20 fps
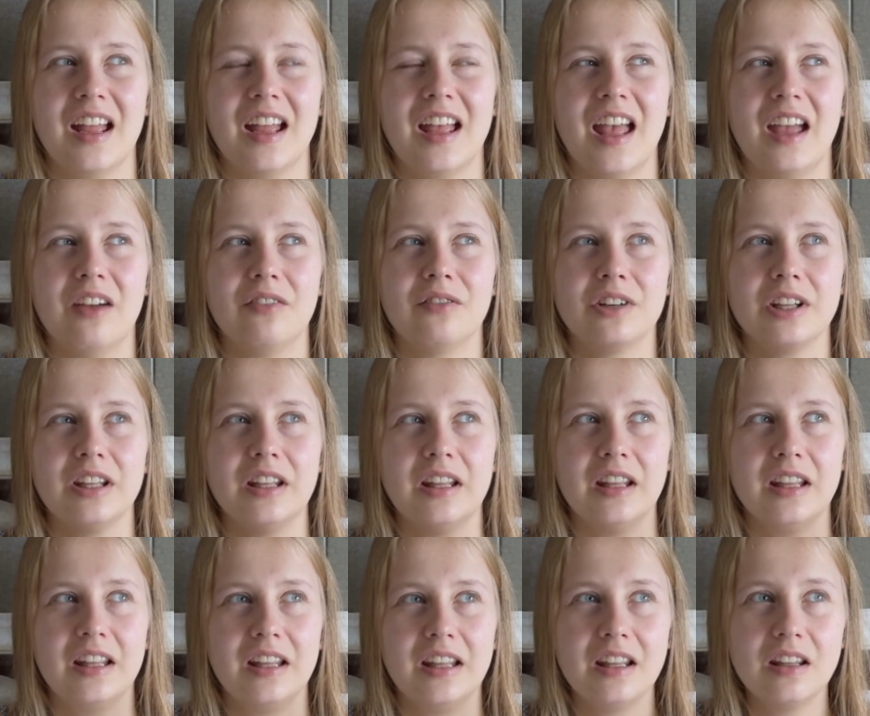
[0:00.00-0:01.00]
Every
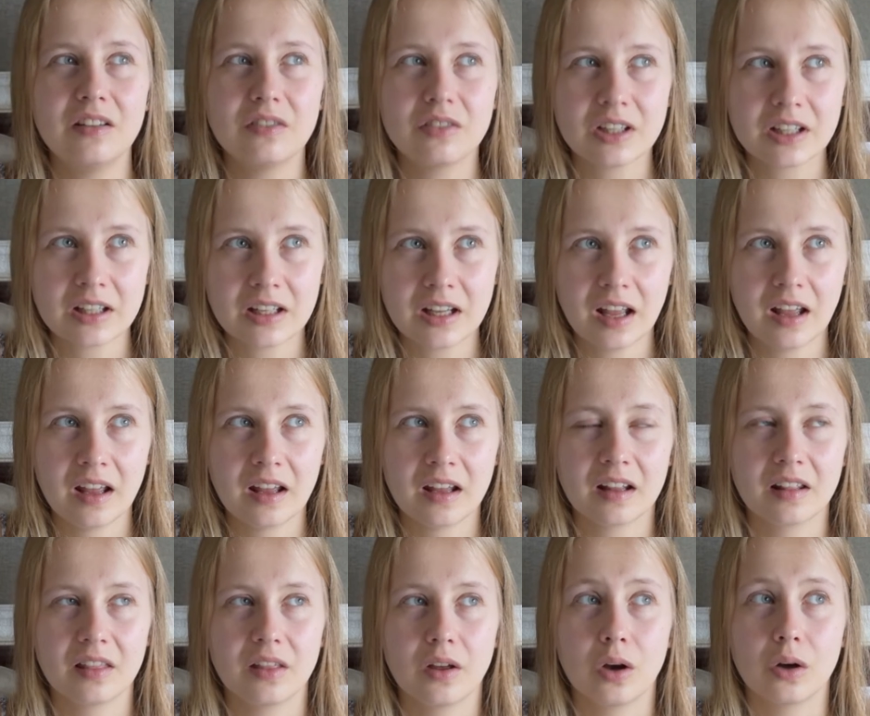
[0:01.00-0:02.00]
evening
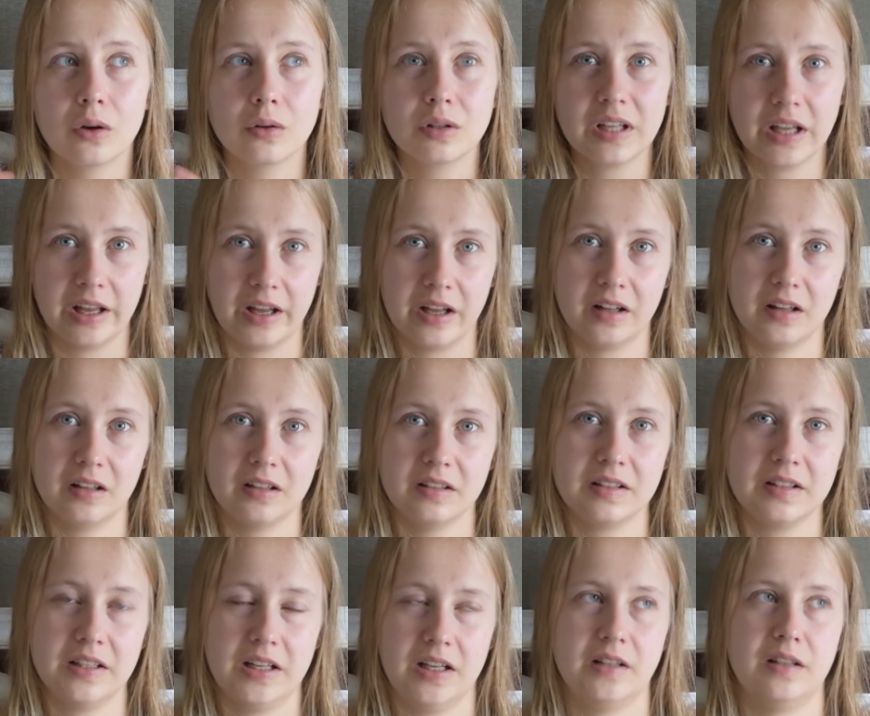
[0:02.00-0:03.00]
the hotel
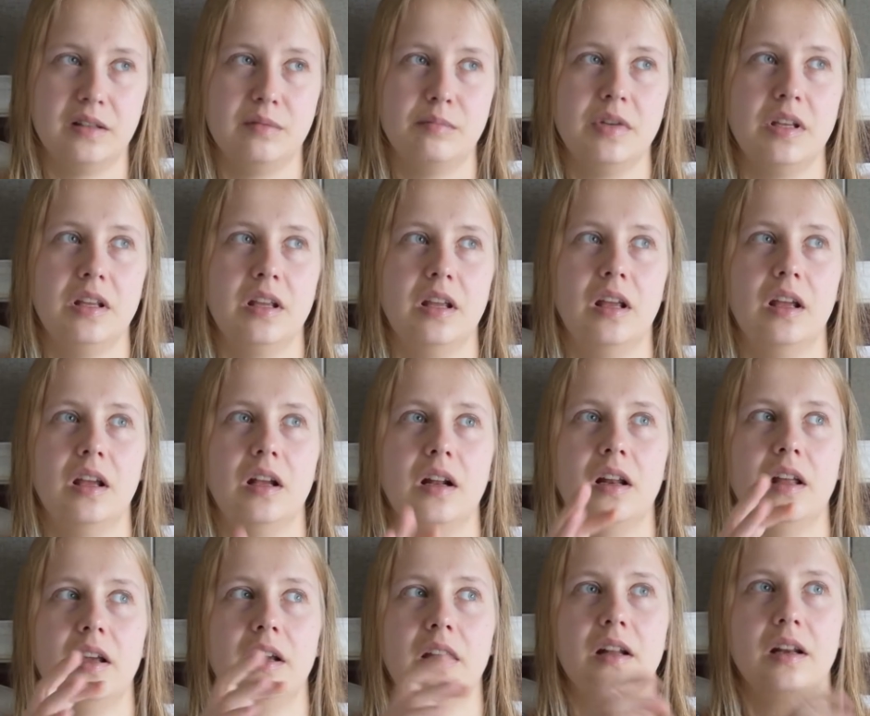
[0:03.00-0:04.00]
sends me
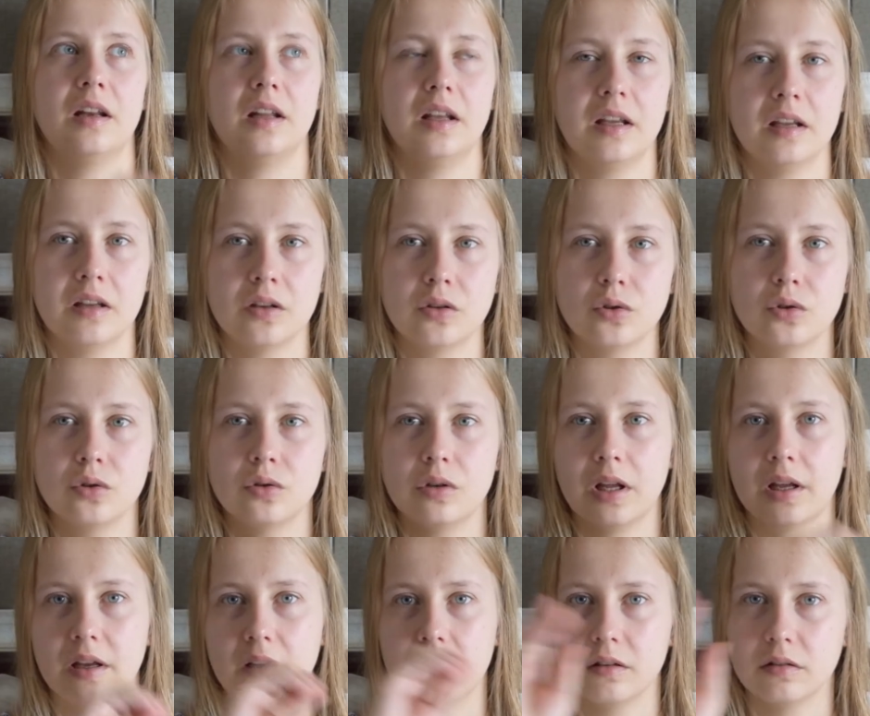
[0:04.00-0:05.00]
like a link to
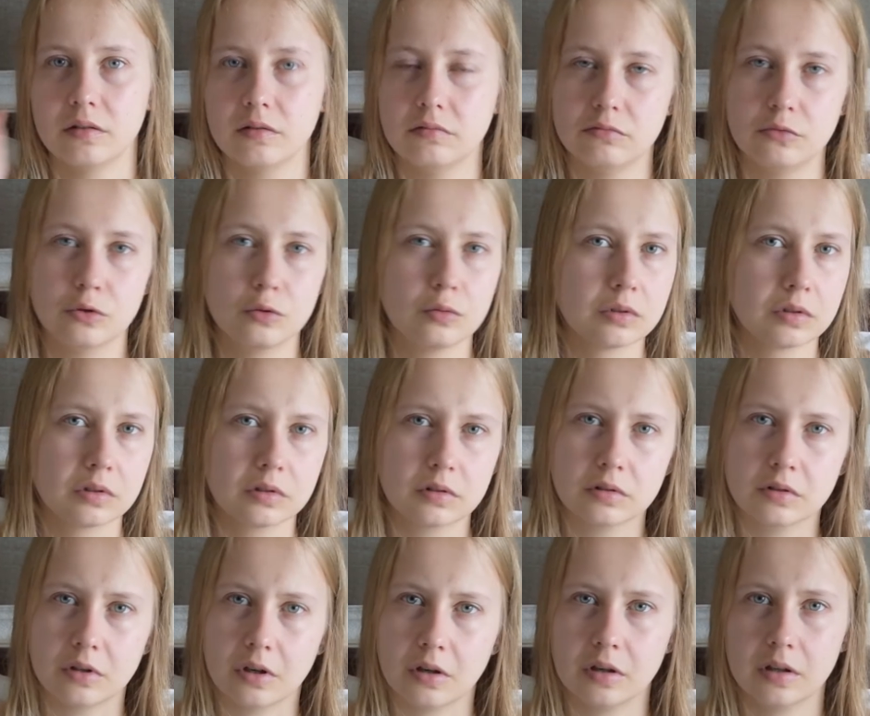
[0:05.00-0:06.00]
like a Google
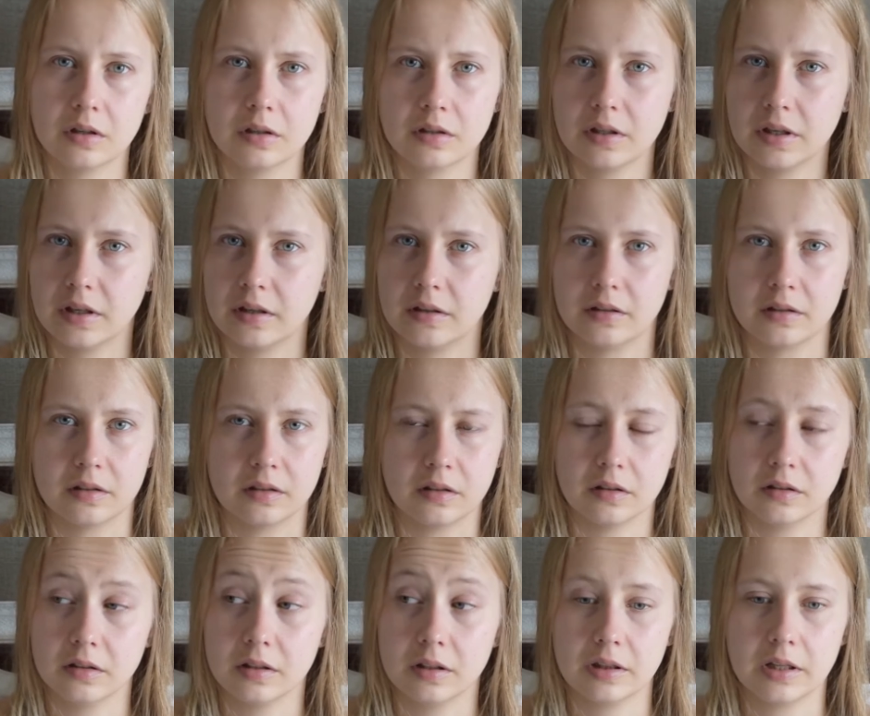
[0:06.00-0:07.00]
Doc kind
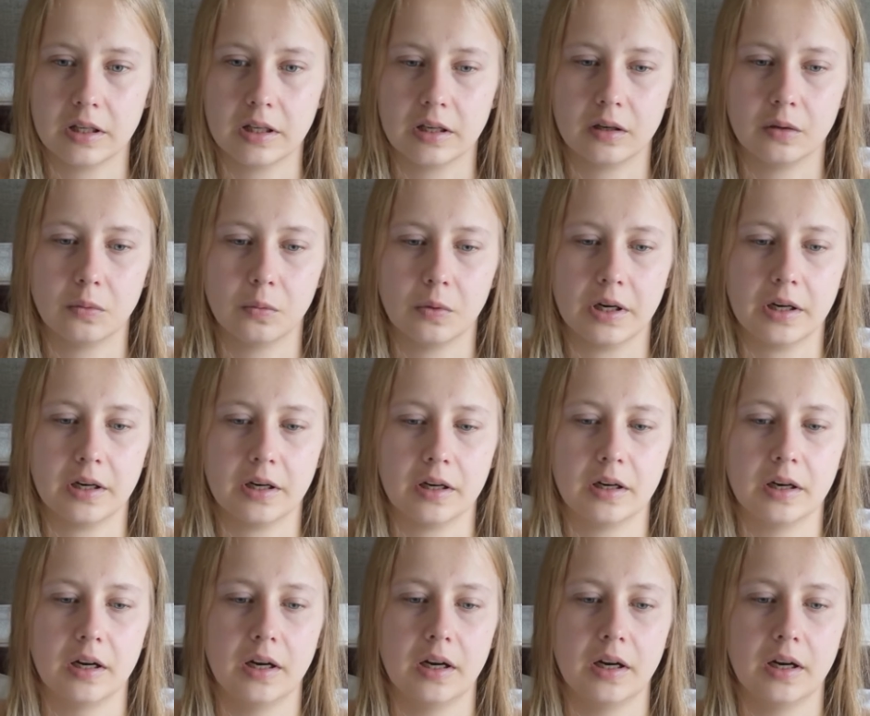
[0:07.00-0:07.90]
of thing where